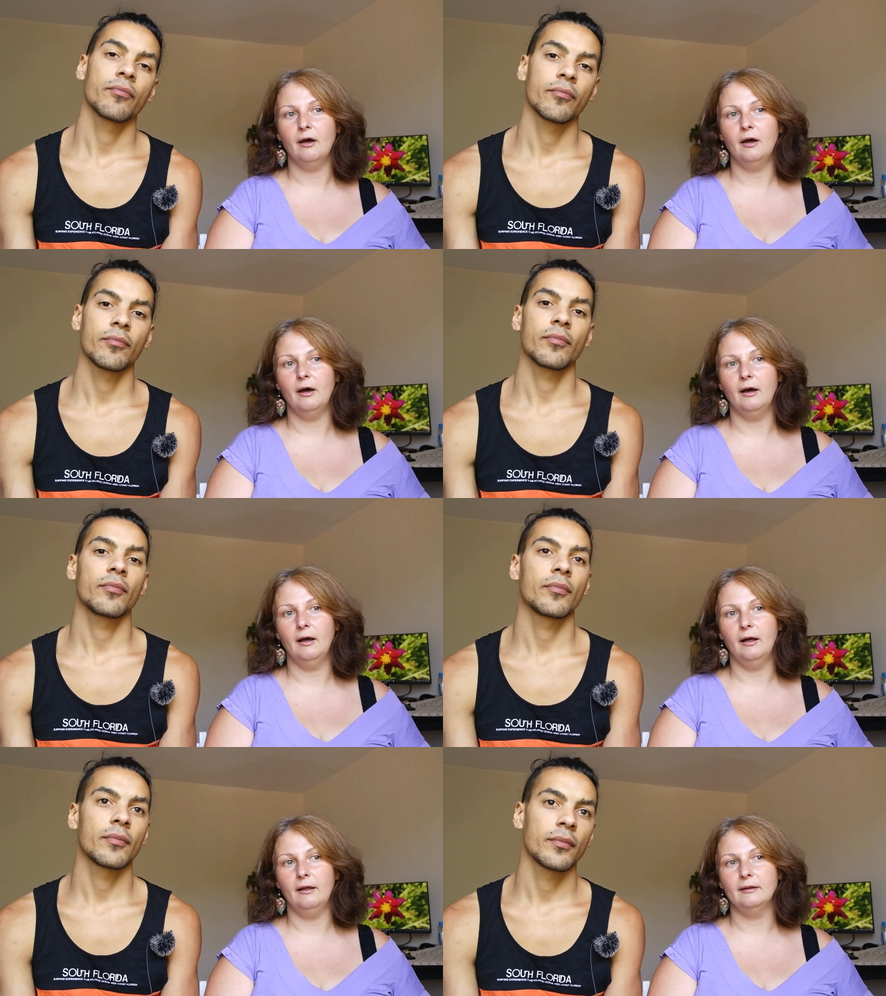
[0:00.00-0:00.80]

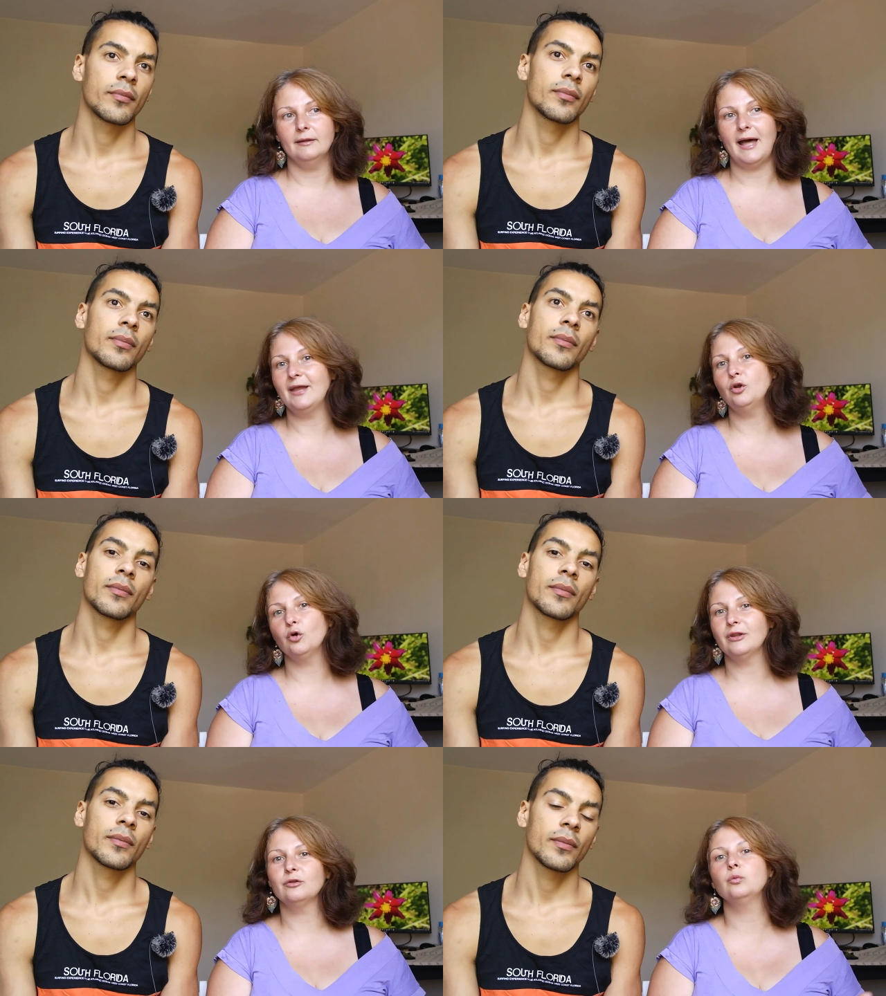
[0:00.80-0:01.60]
Speaker 1: Uh, I
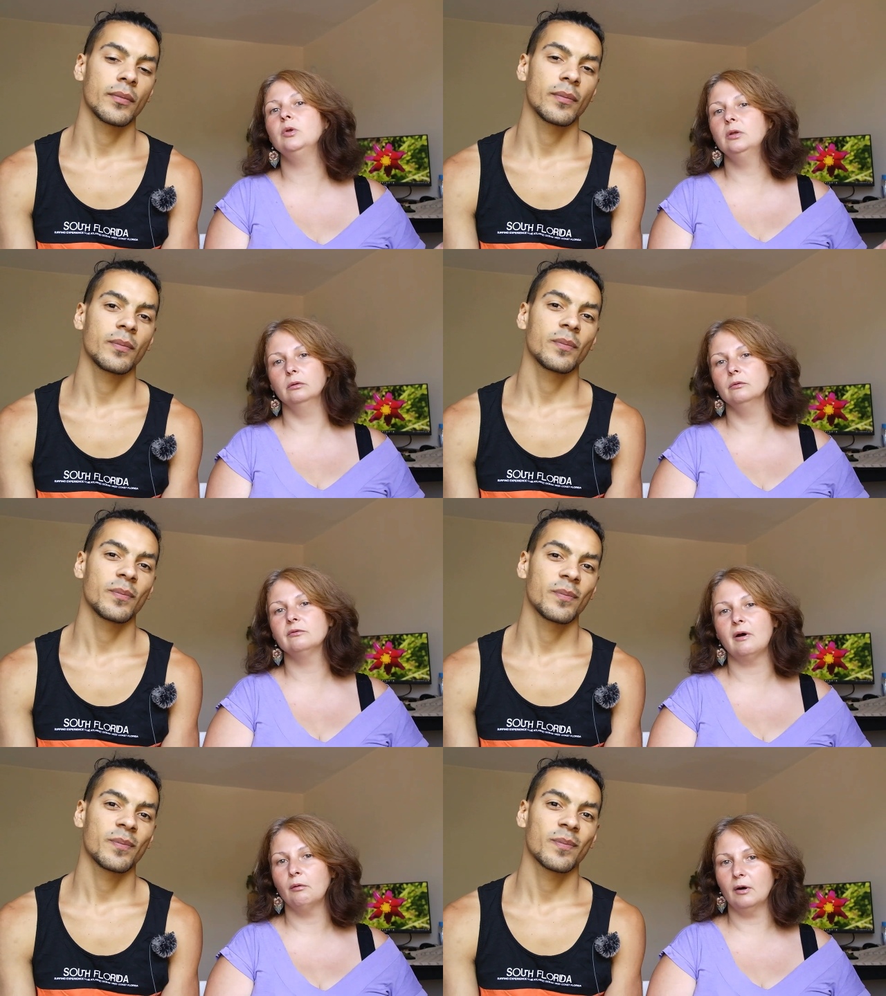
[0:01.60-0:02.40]
know that we
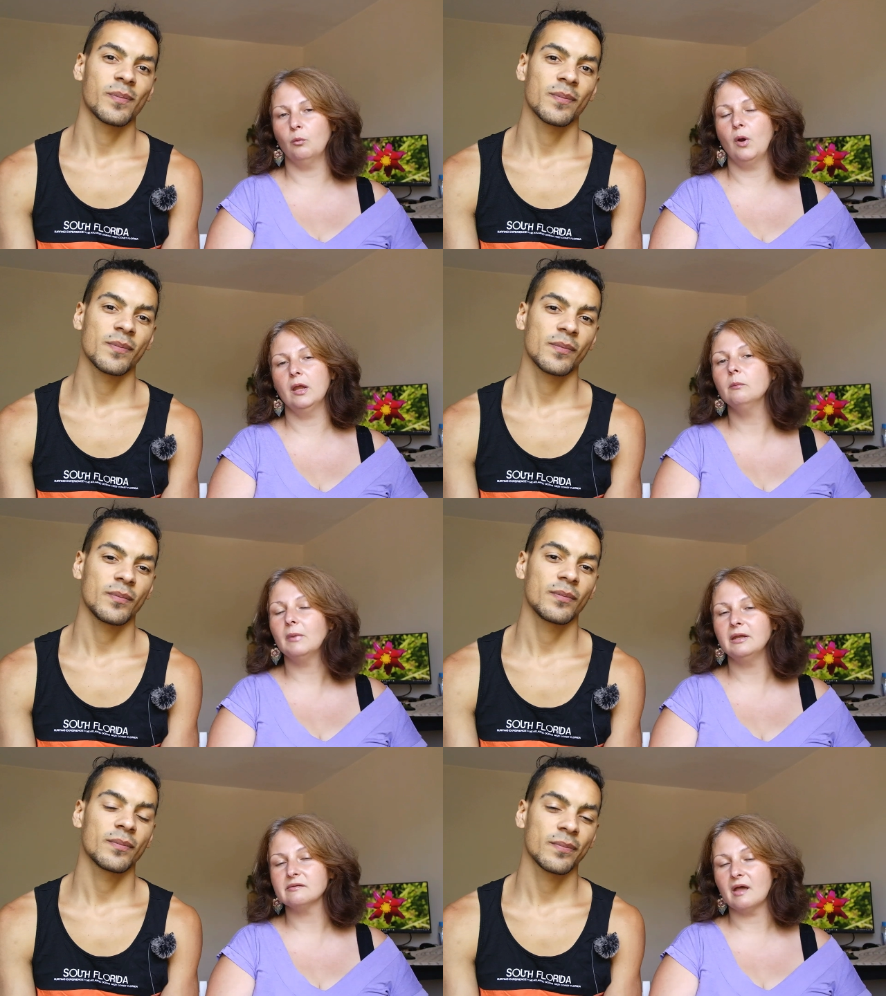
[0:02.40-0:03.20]
lose our way
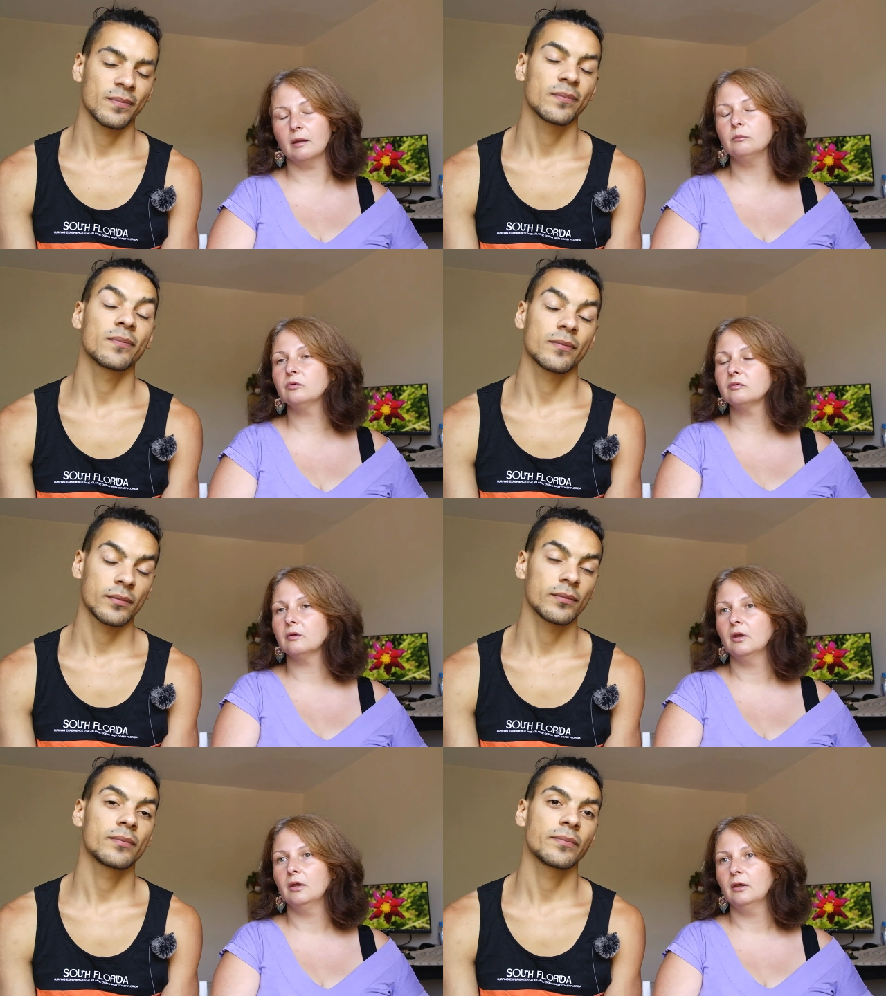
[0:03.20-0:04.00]
many
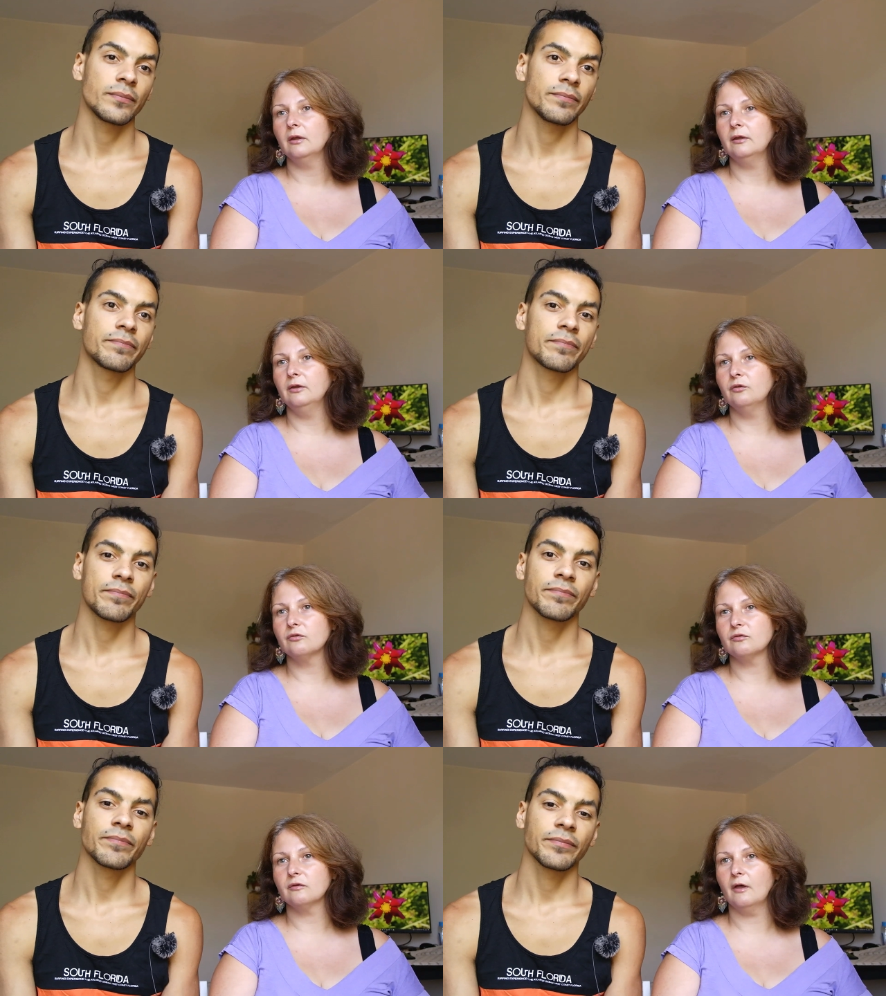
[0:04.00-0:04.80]
times.
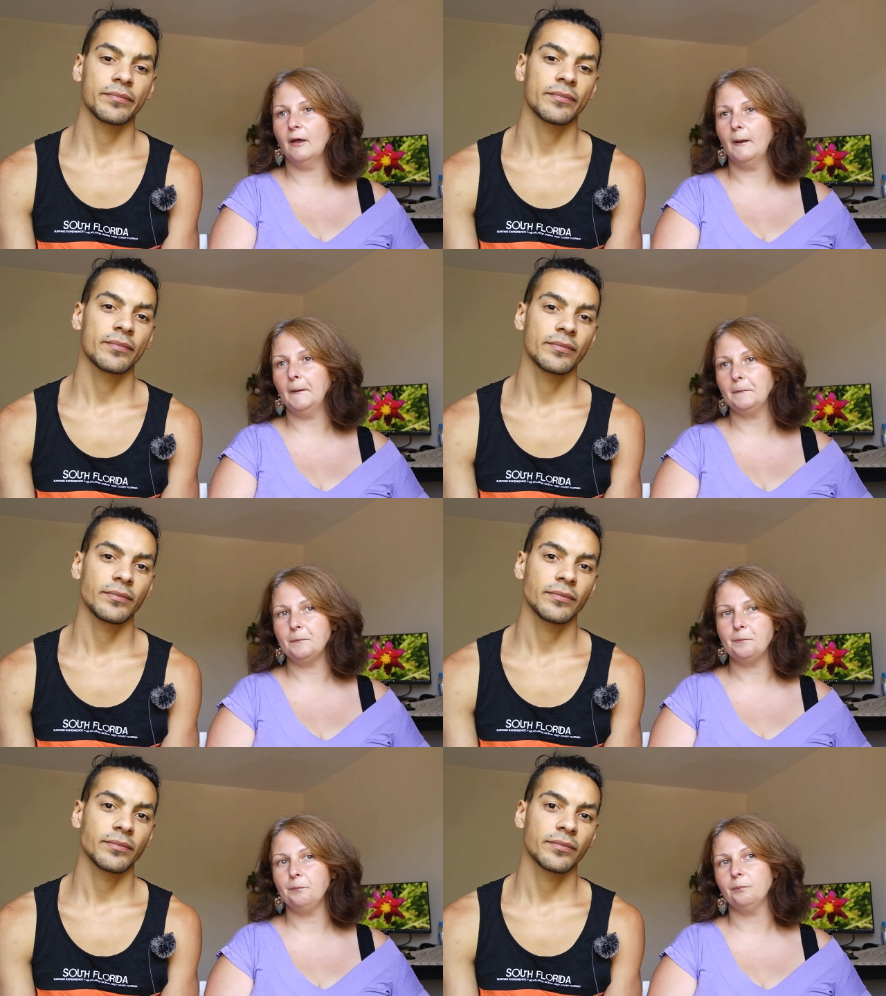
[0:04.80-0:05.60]
It's
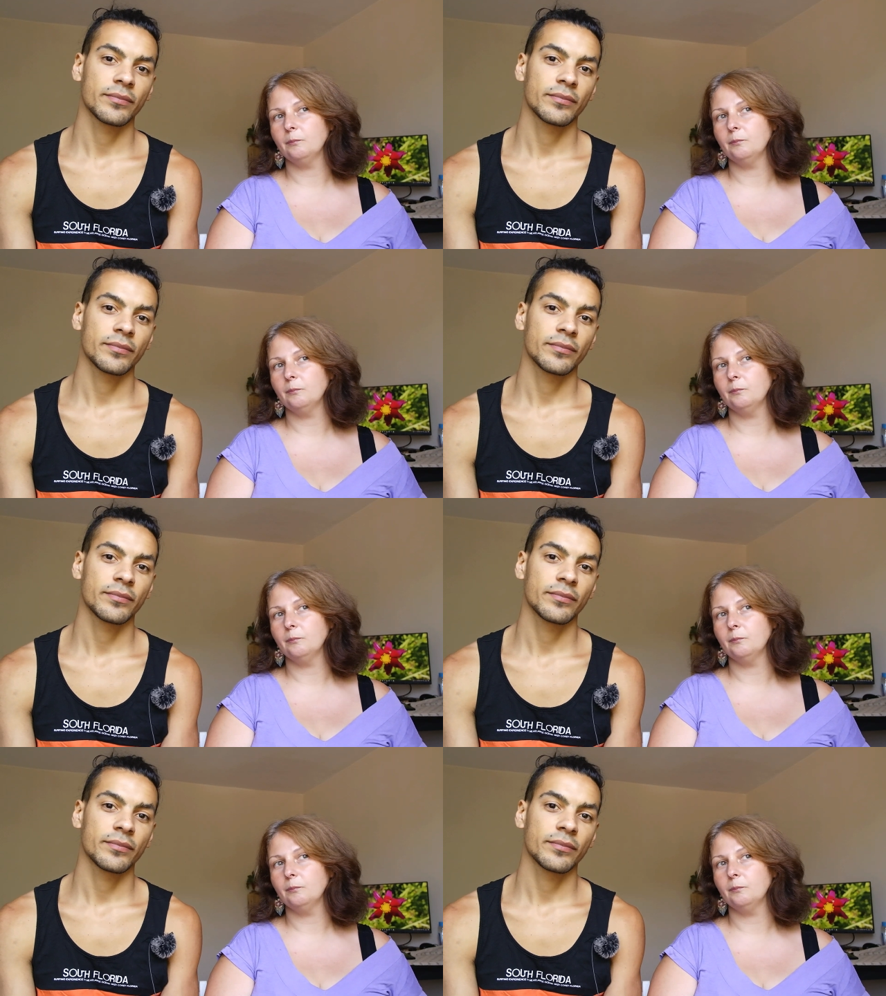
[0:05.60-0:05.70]
um,